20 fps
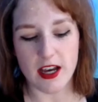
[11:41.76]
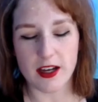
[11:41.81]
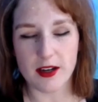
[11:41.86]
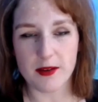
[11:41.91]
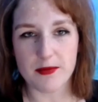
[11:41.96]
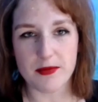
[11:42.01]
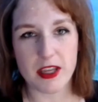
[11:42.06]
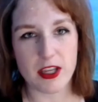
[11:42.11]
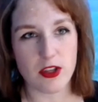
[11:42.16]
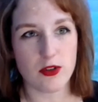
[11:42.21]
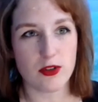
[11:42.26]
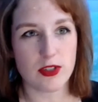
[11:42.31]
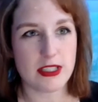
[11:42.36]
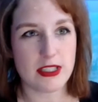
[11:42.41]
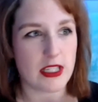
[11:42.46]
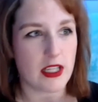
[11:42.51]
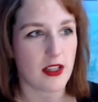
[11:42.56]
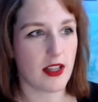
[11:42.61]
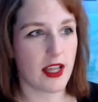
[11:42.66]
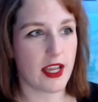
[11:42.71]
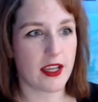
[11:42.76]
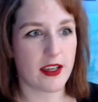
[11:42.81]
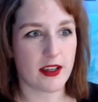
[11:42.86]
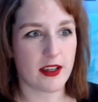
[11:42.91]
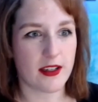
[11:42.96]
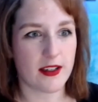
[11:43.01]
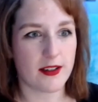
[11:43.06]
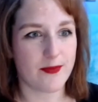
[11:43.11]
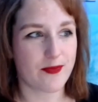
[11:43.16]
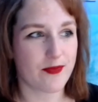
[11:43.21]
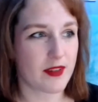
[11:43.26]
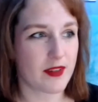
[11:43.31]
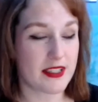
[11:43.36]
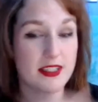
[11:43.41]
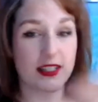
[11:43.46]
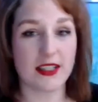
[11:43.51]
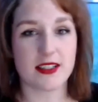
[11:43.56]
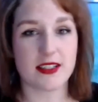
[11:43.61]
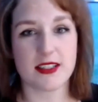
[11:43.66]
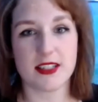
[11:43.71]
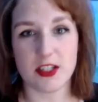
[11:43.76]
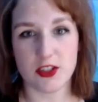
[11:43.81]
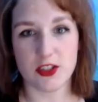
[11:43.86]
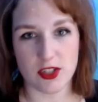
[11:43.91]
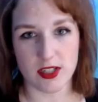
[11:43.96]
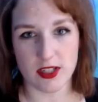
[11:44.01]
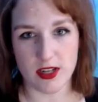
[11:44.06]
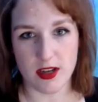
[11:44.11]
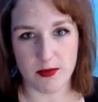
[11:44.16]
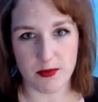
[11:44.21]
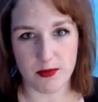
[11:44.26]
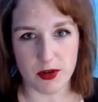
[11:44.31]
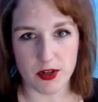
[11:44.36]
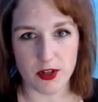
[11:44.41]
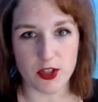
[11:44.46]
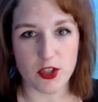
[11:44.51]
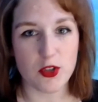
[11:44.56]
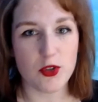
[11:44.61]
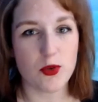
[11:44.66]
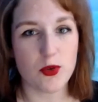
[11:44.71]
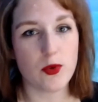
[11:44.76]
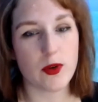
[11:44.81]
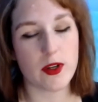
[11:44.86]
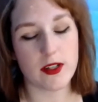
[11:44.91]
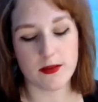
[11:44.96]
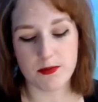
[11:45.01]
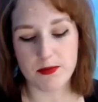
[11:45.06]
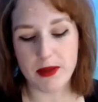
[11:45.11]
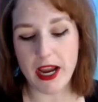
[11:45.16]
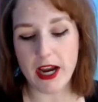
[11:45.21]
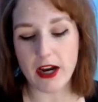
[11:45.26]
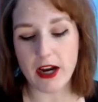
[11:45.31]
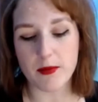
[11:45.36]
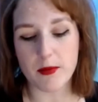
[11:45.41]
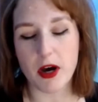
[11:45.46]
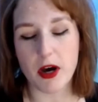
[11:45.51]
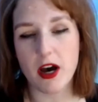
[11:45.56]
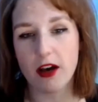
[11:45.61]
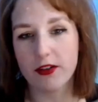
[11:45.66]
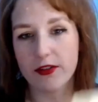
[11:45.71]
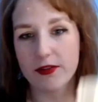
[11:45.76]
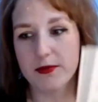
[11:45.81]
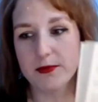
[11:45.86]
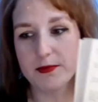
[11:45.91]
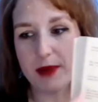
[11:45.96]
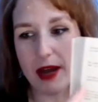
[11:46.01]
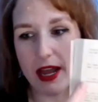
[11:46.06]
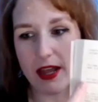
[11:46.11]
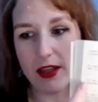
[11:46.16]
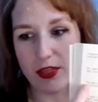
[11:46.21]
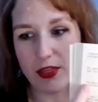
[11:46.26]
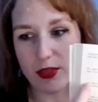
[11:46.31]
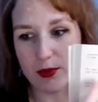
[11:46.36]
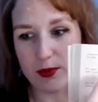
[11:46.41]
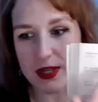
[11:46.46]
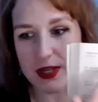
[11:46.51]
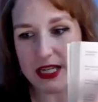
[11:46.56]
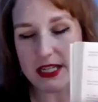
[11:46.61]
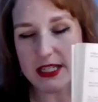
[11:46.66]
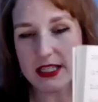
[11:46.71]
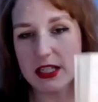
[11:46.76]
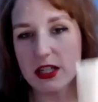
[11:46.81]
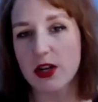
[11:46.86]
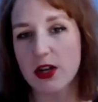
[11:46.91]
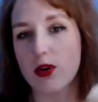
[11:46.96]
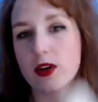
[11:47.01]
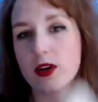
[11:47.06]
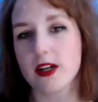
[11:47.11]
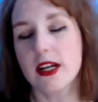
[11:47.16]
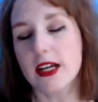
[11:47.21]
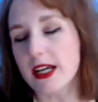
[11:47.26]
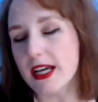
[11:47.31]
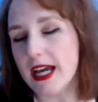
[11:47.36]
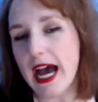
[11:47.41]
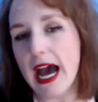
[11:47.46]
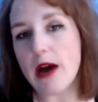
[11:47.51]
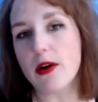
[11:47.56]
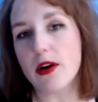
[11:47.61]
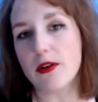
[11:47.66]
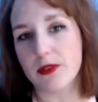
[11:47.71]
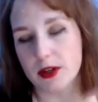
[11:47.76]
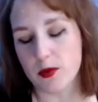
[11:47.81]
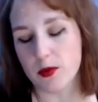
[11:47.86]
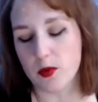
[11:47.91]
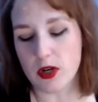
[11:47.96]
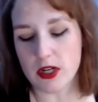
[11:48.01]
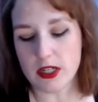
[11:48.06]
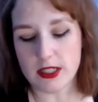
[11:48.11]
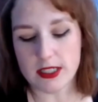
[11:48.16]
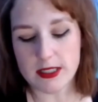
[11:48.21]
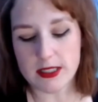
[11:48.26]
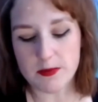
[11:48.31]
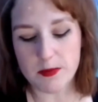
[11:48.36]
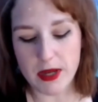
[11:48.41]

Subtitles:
that you see like a 6-digit number, you would pair them off by 3s, you know, or however it works.